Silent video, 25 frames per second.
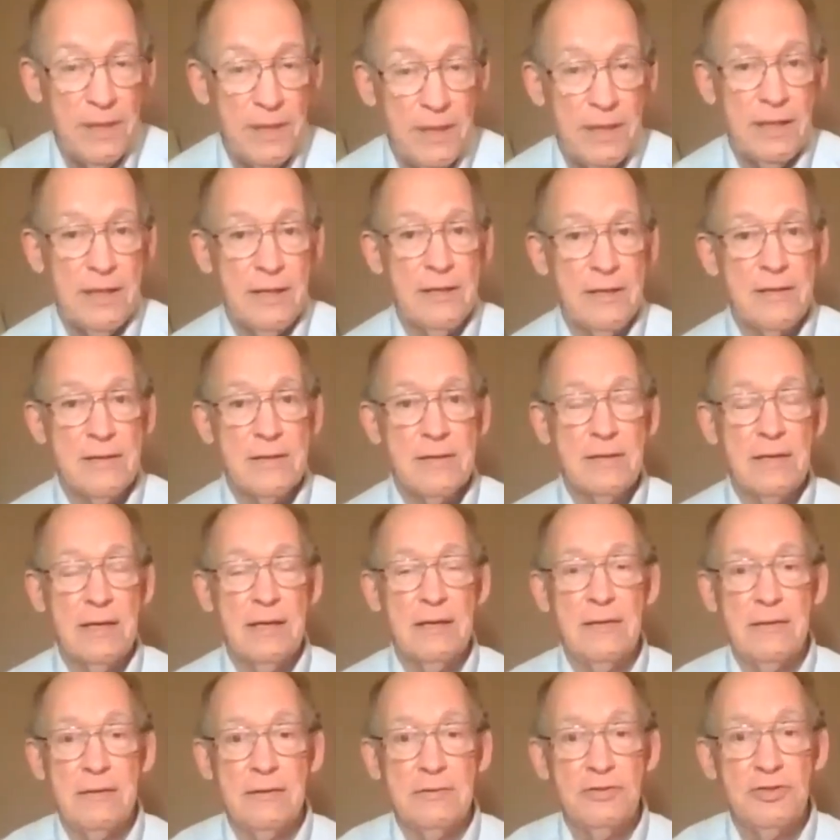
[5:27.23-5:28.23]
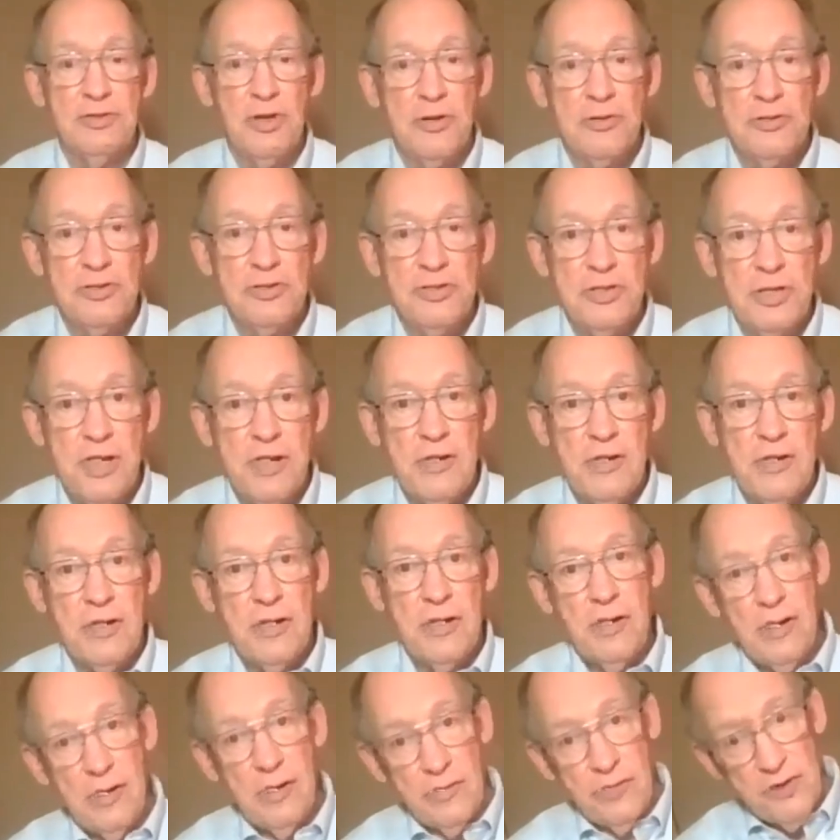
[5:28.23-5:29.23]
It is in the church year
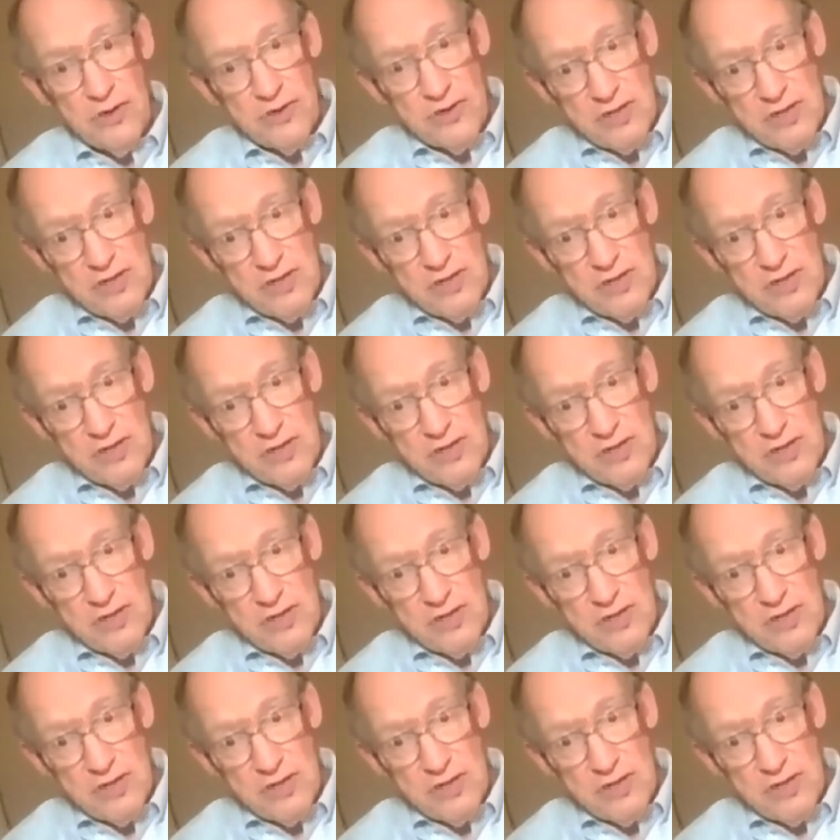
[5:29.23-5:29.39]
called